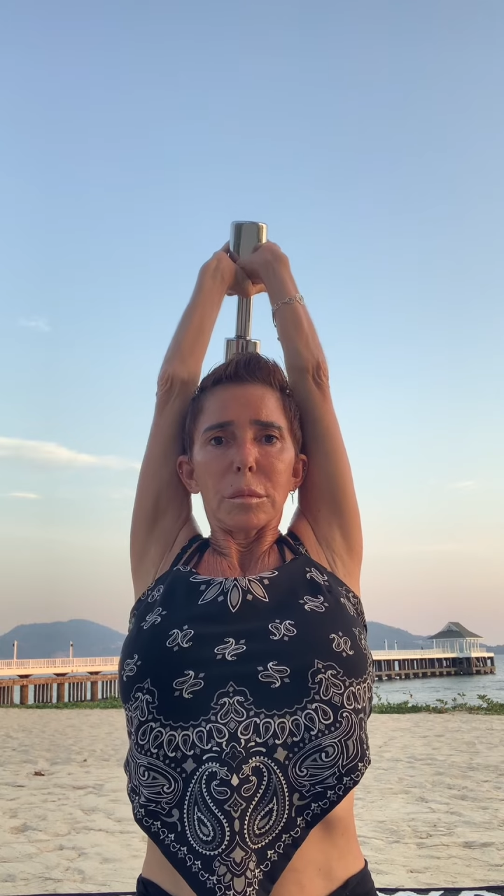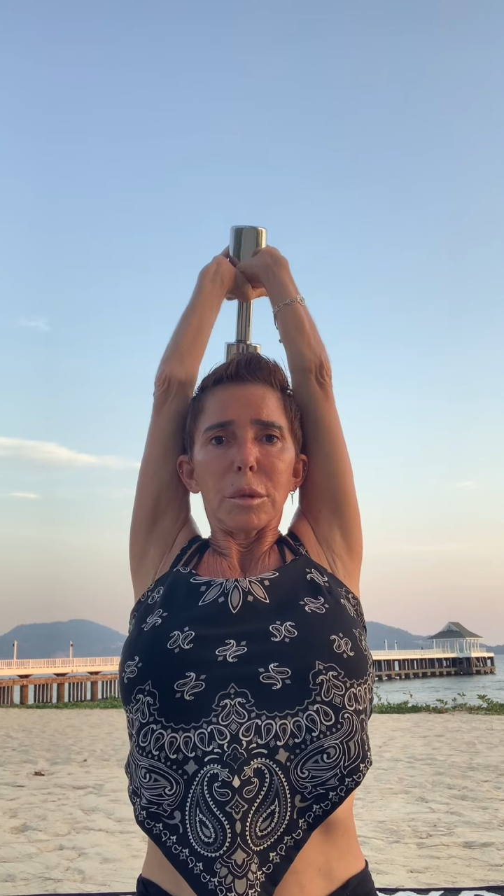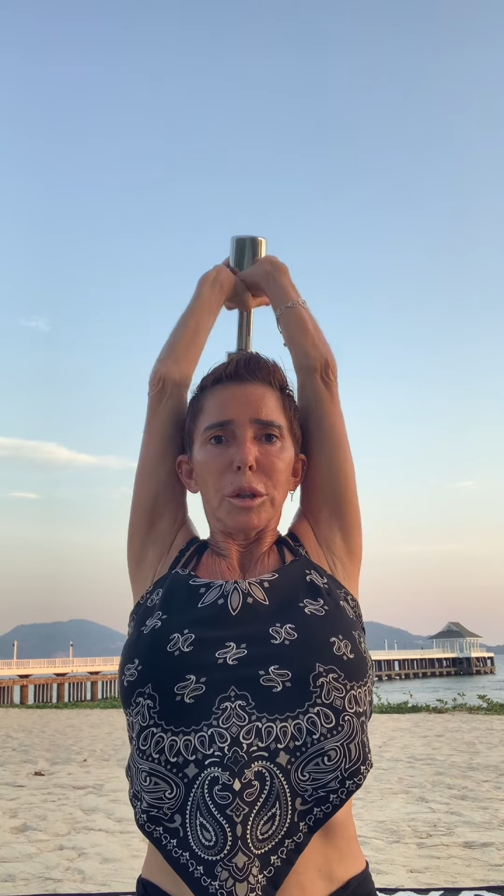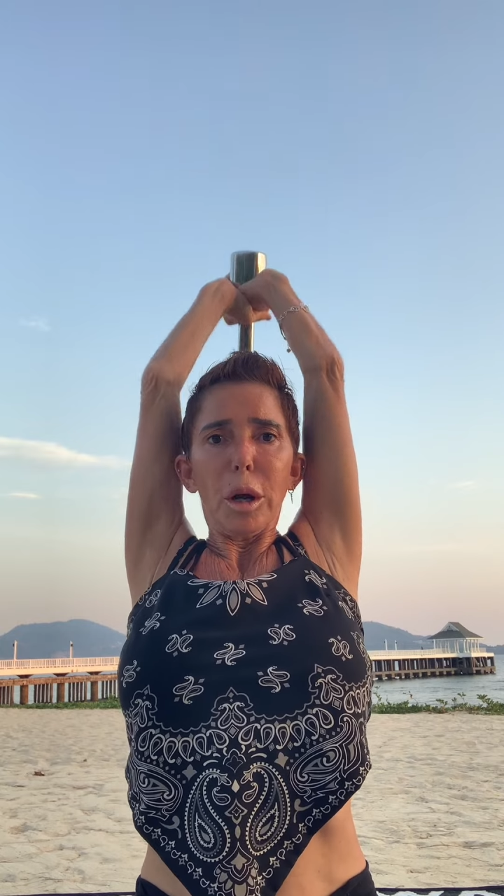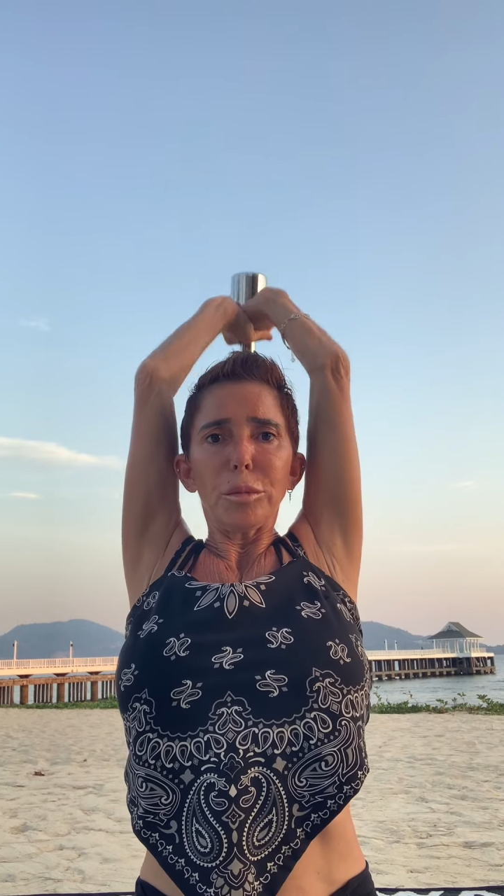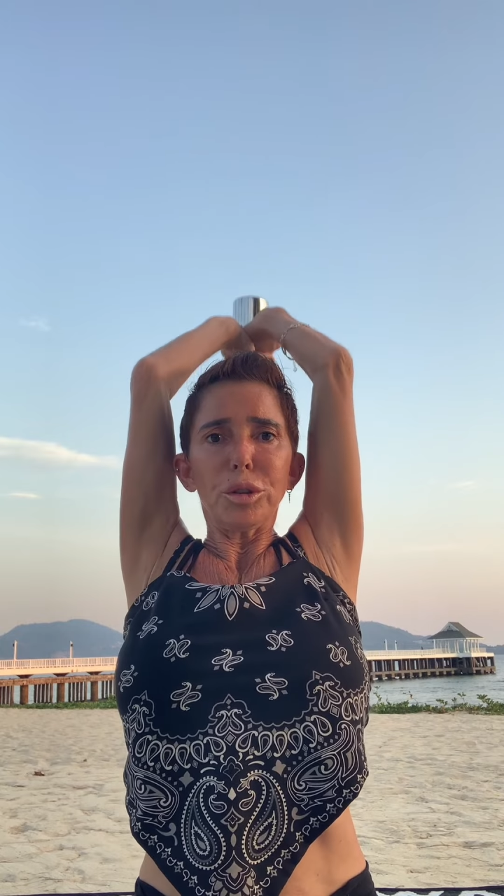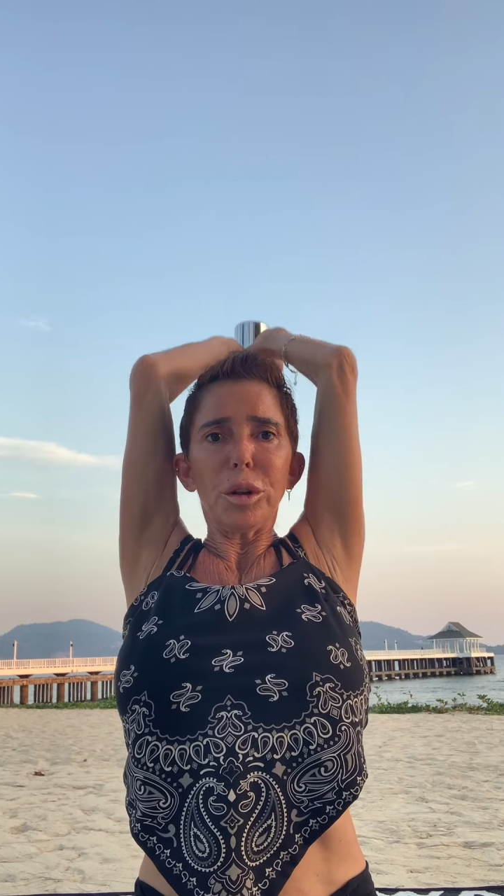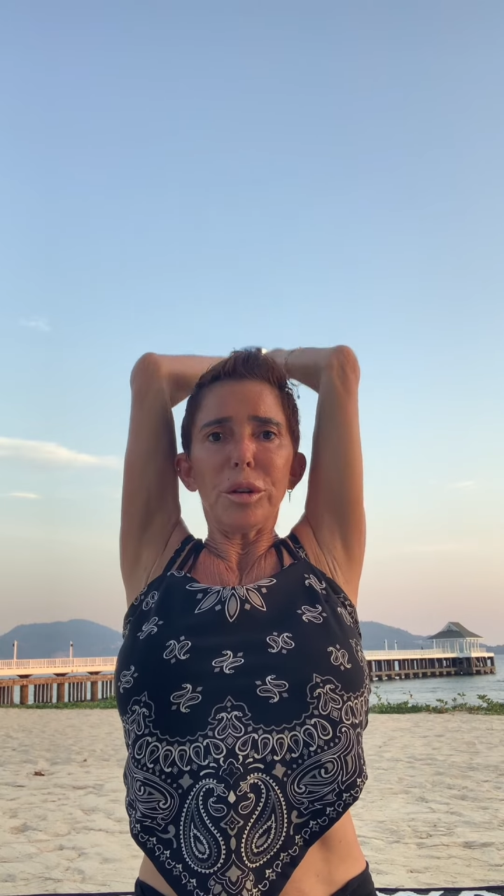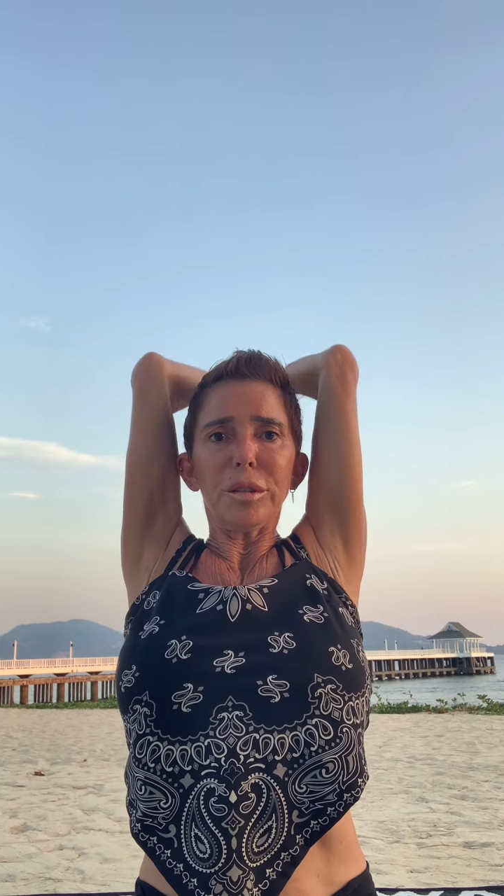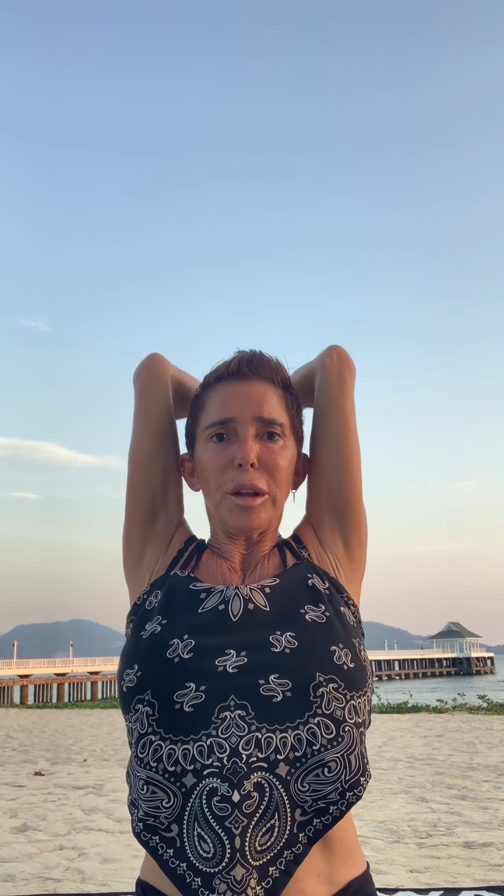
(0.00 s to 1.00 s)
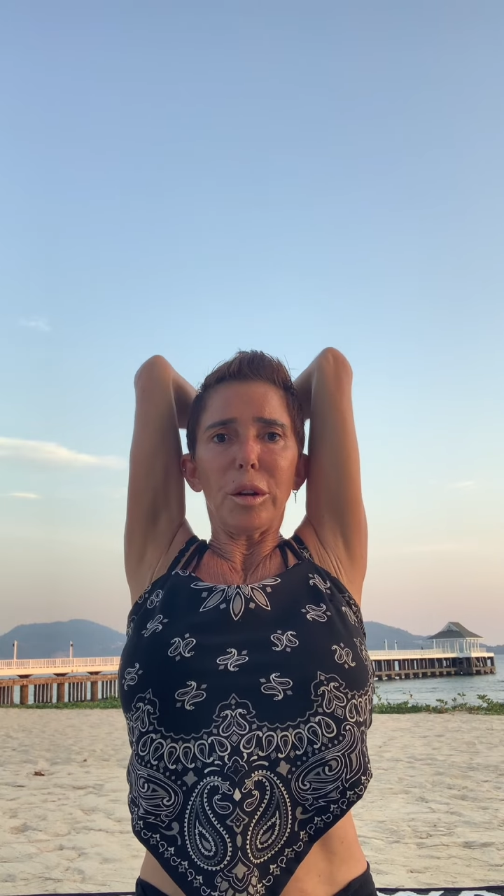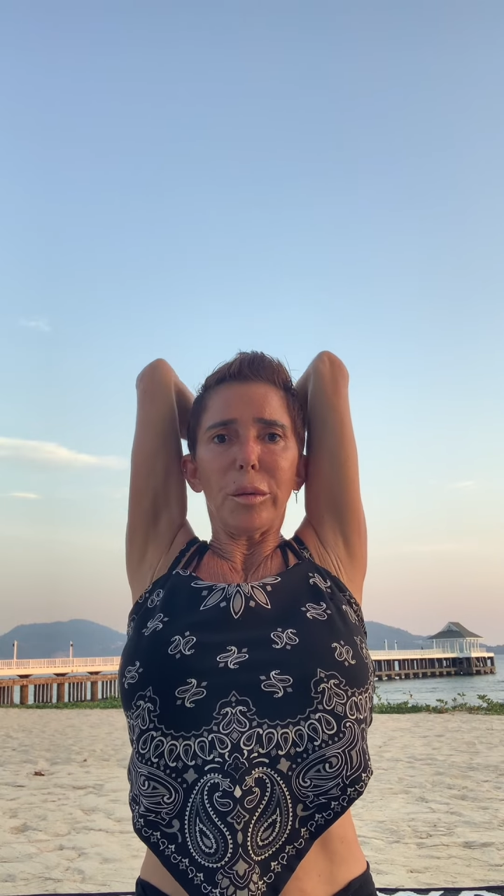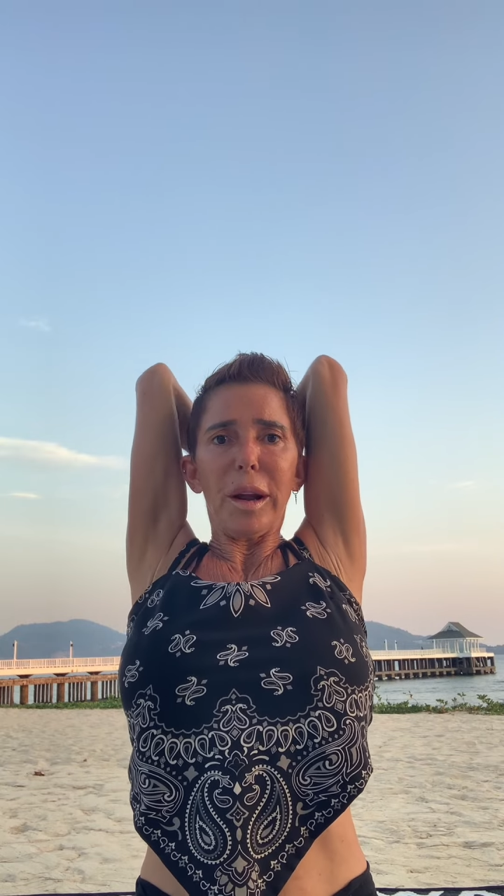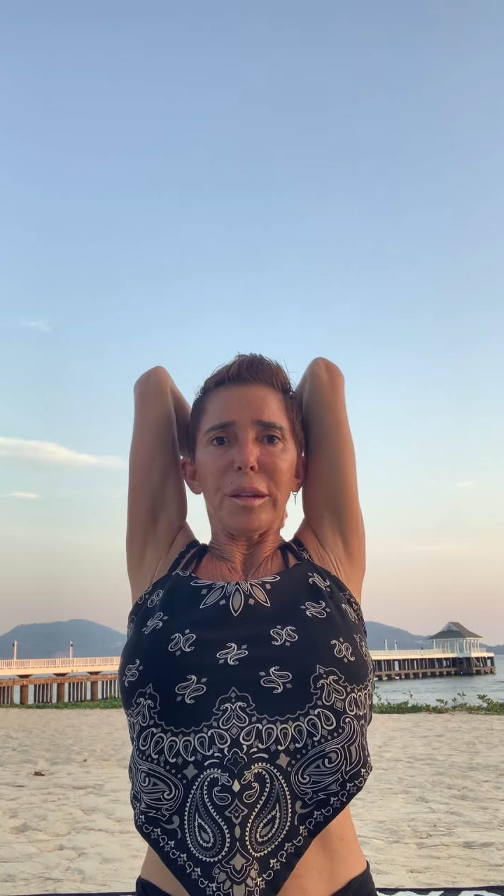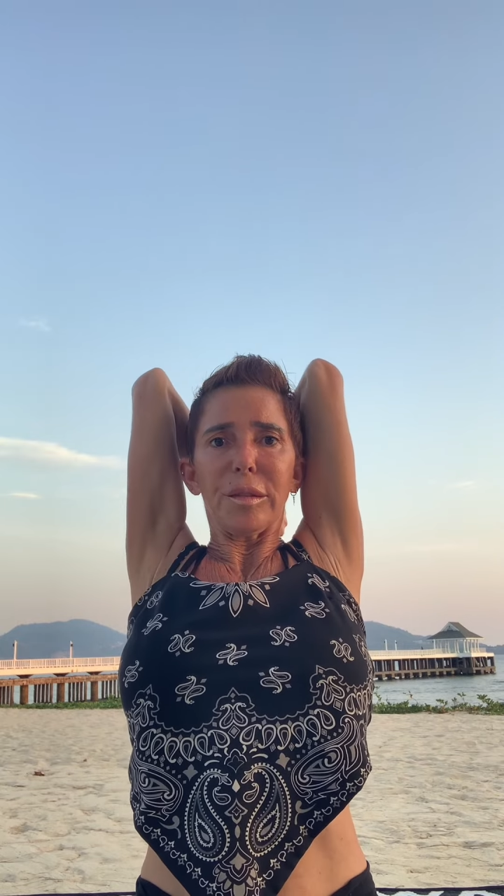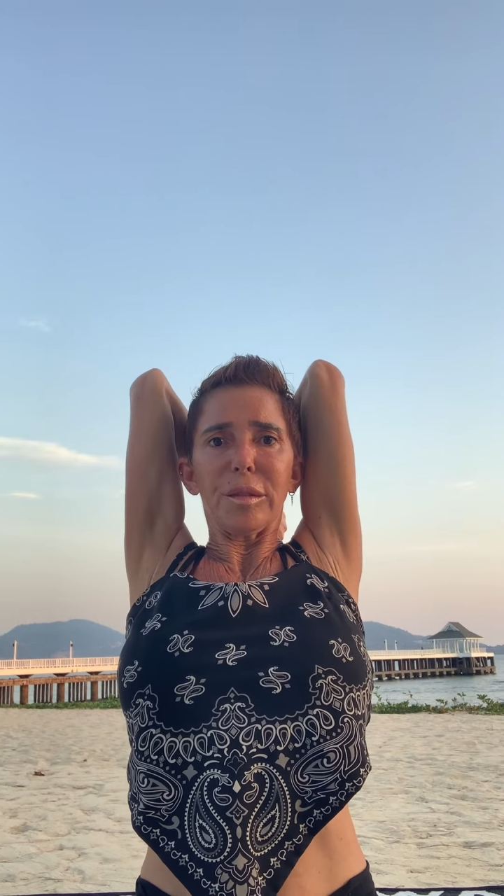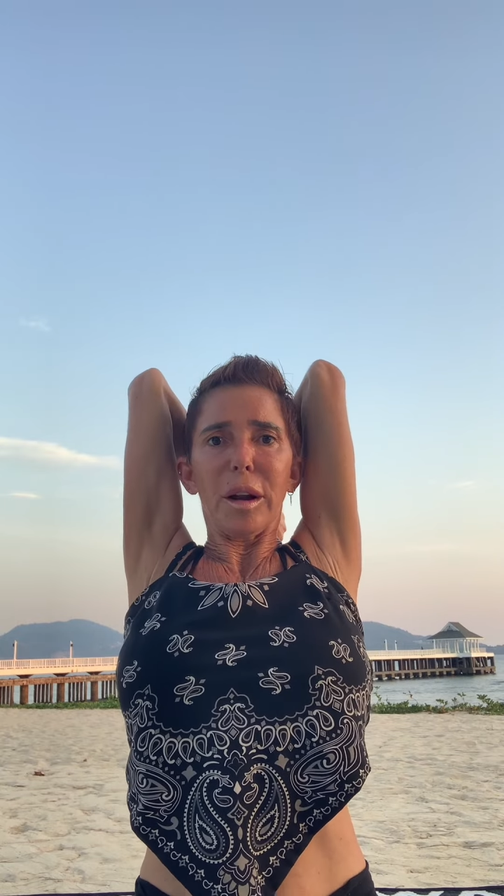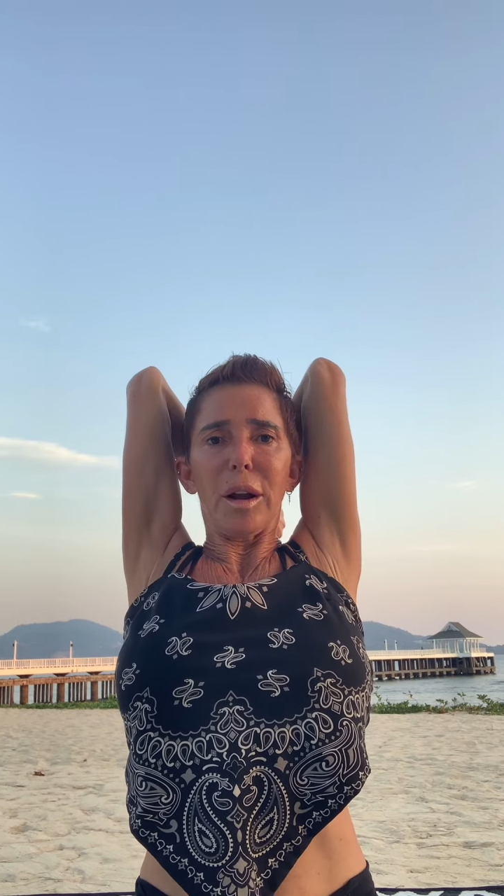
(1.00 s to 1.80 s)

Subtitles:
You know, I'm sure there's other ways,